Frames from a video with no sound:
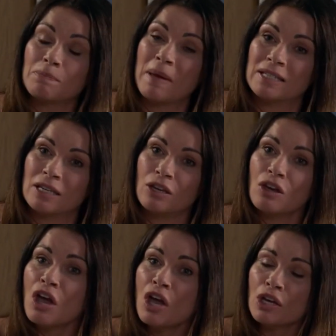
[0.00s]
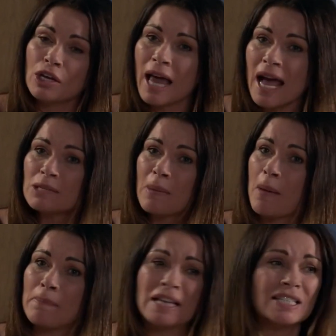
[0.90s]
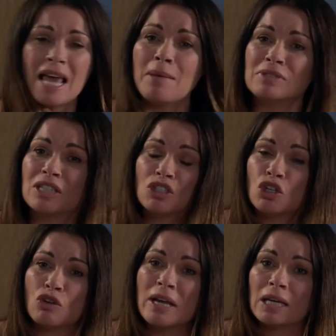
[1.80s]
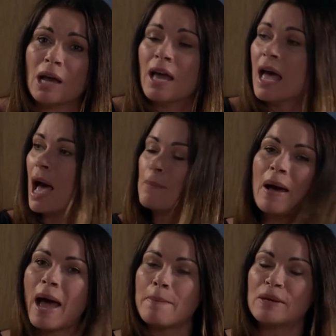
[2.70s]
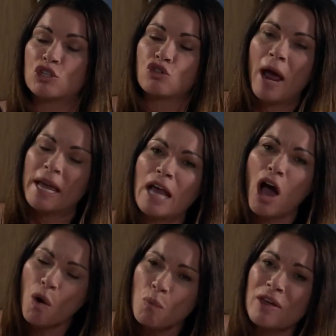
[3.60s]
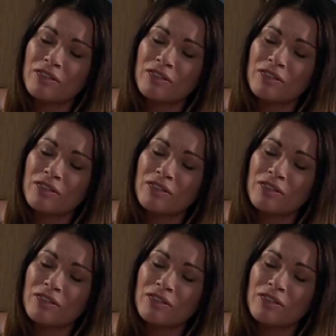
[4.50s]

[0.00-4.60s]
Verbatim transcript: Peter. You, you lied about being tempted to drink, uh, about Abi trying it on with you.